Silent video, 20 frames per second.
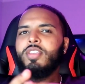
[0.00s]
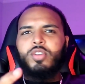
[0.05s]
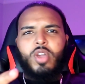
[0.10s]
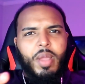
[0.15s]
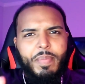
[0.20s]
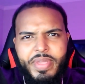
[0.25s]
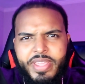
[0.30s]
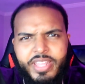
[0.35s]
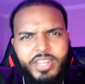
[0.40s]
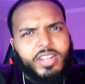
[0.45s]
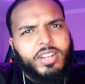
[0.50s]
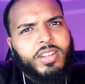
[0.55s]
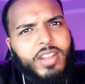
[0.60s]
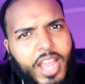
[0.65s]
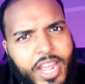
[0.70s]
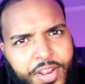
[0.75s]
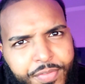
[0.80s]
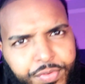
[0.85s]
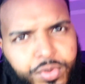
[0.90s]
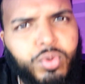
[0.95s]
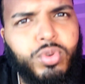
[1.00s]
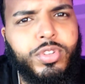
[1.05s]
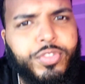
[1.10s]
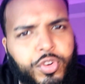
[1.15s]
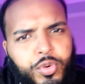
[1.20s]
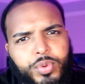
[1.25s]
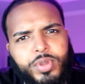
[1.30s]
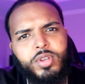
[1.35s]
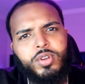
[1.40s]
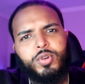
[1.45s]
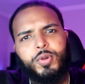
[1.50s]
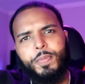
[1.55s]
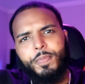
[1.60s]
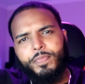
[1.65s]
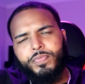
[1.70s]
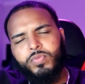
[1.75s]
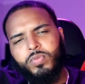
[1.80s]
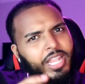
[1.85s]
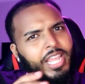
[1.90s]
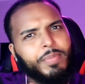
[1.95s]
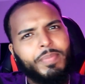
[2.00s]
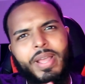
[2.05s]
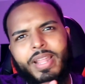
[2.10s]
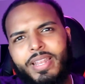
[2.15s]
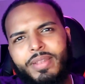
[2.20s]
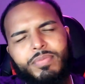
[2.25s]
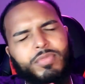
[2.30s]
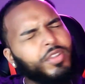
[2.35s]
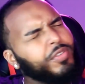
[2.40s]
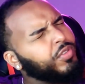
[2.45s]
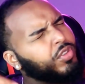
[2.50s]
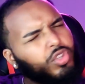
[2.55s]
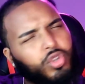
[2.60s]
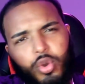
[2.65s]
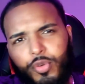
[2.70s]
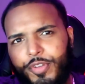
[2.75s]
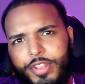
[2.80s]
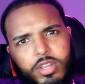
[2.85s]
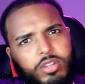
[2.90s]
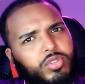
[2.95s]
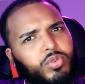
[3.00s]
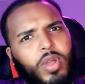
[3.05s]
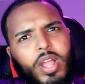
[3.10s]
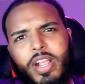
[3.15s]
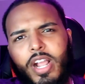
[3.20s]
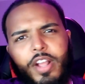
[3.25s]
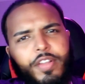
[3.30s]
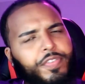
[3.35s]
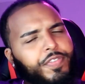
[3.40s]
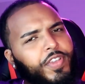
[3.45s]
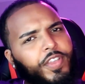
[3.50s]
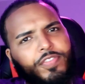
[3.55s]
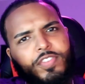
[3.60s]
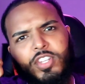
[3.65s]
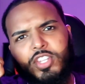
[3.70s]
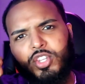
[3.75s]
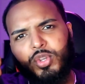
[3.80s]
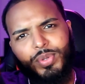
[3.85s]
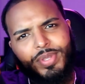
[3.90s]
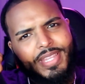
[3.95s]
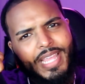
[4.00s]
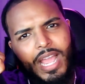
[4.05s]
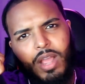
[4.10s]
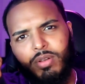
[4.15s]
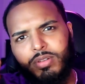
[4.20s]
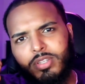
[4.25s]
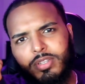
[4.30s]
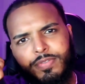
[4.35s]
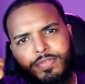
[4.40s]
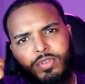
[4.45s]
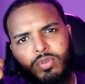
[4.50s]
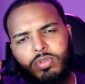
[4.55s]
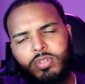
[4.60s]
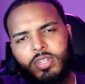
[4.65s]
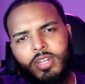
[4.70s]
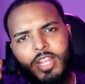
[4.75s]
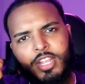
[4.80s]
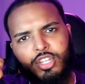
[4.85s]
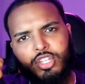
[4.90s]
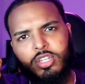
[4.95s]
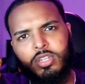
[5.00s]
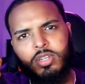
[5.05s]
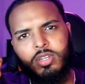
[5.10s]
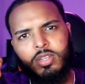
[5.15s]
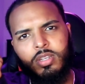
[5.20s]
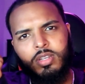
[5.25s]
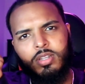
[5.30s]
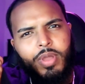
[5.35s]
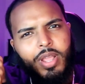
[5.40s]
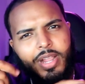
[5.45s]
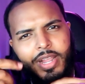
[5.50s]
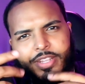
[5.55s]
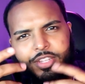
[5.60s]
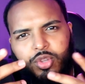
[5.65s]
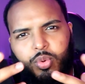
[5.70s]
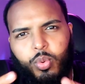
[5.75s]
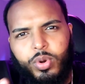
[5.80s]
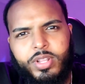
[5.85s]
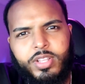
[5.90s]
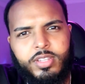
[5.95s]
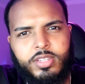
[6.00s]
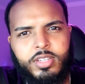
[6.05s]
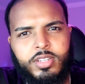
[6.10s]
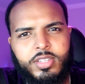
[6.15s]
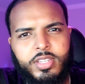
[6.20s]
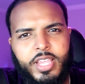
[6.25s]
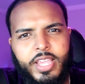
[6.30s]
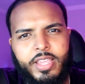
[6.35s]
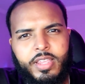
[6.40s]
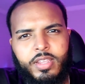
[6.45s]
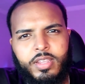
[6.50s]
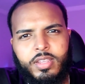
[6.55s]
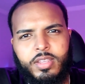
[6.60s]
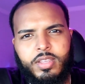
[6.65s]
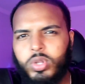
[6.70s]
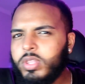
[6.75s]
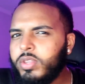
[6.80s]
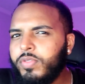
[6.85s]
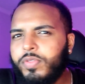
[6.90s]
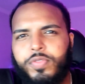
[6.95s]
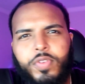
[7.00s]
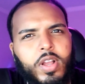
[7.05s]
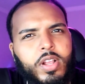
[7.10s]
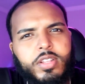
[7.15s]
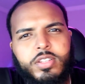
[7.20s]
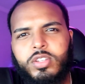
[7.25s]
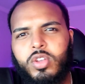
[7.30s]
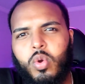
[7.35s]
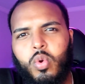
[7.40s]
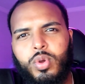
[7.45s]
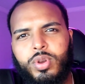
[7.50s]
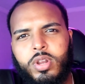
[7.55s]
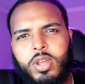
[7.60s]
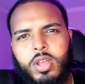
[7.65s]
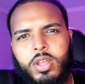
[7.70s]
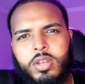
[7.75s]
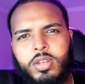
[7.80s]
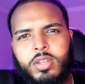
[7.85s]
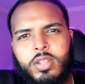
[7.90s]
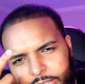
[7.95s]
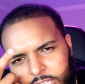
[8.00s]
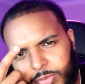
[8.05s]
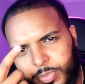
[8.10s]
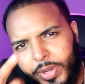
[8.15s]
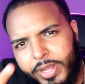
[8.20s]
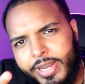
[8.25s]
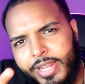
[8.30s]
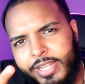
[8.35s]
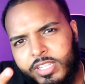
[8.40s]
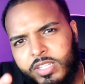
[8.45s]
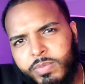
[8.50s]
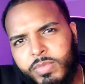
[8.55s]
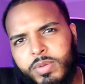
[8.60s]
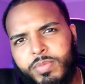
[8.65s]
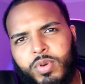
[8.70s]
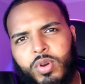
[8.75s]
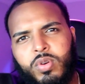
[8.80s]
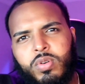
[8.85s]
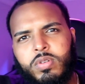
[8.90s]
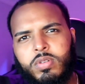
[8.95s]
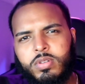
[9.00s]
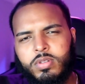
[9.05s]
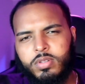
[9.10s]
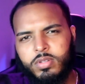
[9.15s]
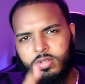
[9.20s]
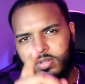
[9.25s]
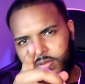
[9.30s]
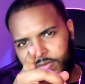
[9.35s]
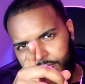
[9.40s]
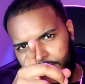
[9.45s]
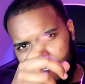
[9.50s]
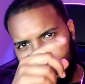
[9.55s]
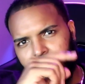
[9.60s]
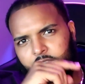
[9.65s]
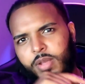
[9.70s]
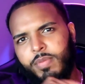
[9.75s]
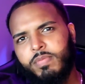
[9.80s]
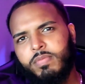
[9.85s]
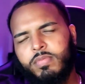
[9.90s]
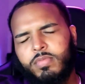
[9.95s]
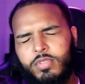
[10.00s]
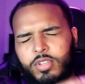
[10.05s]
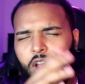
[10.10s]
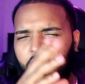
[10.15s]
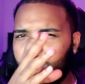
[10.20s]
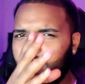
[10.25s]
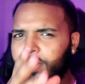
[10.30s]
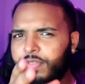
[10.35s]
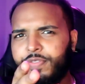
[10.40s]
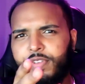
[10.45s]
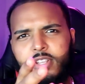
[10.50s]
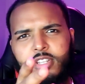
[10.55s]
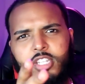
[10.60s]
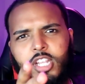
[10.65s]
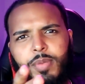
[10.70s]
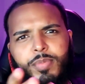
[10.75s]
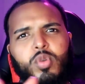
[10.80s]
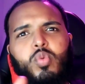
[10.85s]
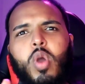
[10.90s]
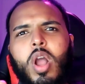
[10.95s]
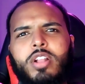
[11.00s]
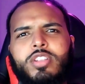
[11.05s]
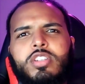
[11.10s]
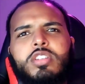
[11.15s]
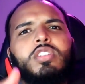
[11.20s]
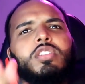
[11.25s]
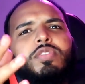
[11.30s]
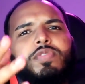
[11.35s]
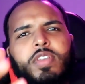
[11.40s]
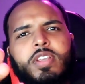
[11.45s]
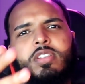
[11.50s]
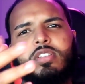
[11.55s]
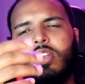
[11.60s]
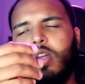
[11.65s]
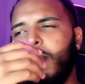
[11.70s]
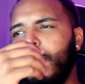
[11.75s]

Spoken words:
yo, I be getting a lot of views for real. Like the 2 videos ago, I got 52,000 views, but I got 26K. What the f is going on? Explain that to me, bro. Fix up. Y'all gotta fix up. You watching this, fix